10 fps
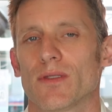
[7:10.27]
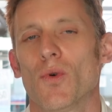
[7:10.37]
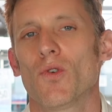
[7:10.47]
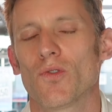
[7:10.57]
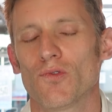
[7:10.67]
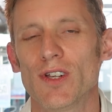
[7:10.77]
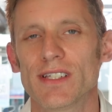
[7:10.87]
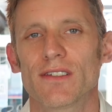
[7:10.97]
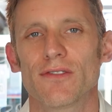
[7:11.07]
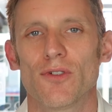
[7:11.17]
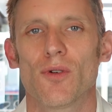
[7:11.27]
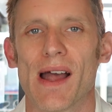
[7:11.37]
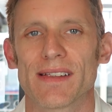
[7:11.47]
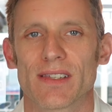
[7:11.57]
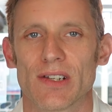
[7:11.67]
The more recent
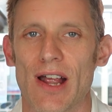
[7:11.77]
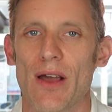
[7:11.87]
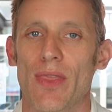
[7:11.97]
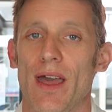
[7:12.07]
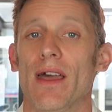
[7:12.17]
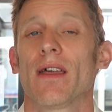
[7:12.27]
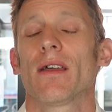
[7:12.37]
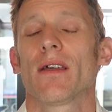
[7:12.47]
formats that are out there,